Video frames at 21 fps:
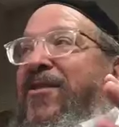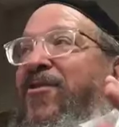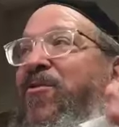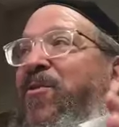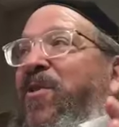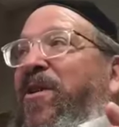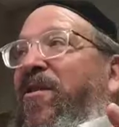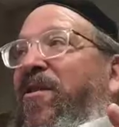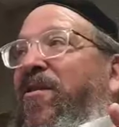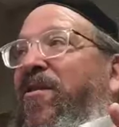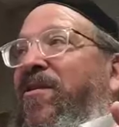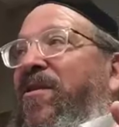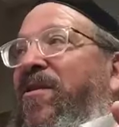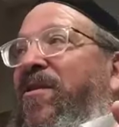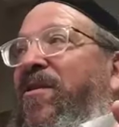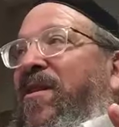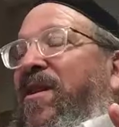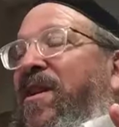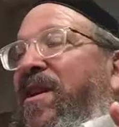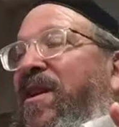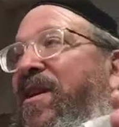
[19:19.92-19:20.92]
Israel,
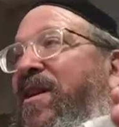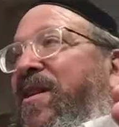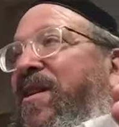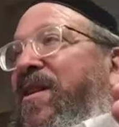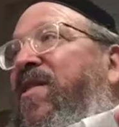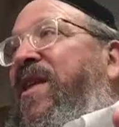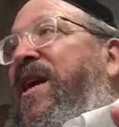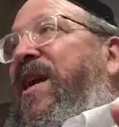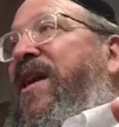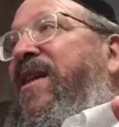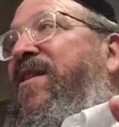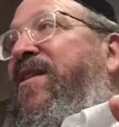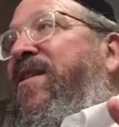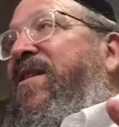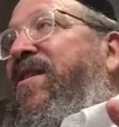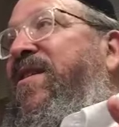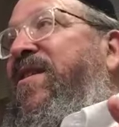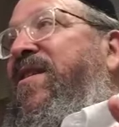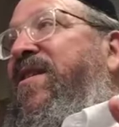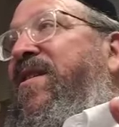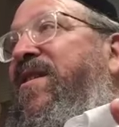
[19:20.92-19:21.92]
then,
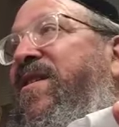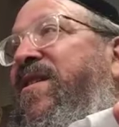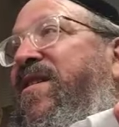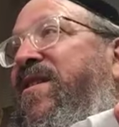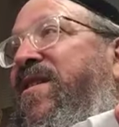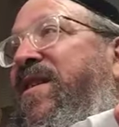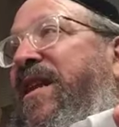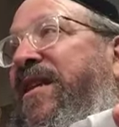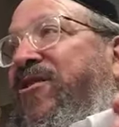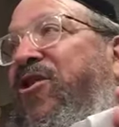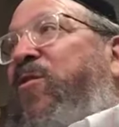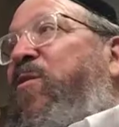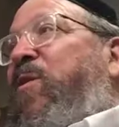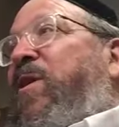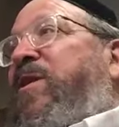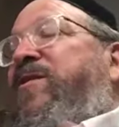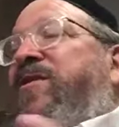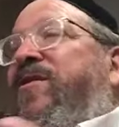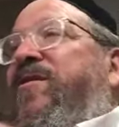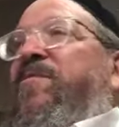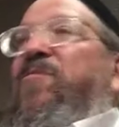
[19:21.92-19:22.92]
and she
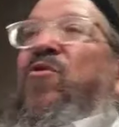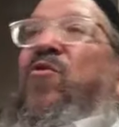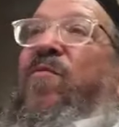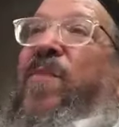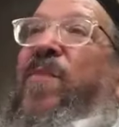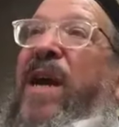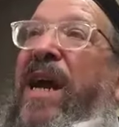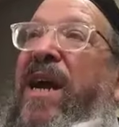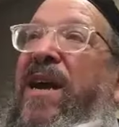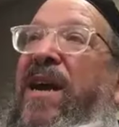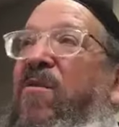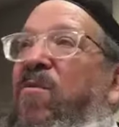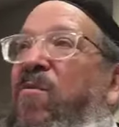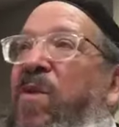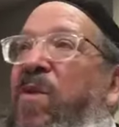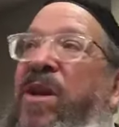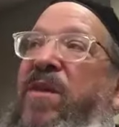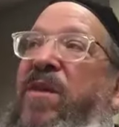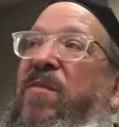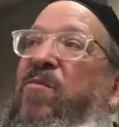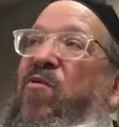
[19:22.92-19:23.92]
wants to move back,
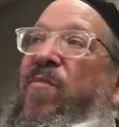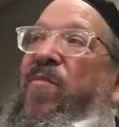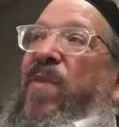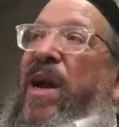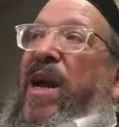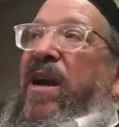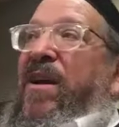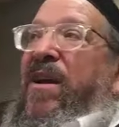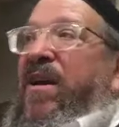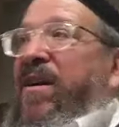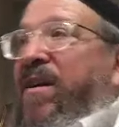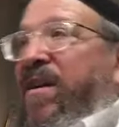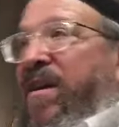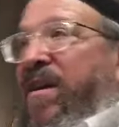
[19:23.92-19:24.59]
we can move back.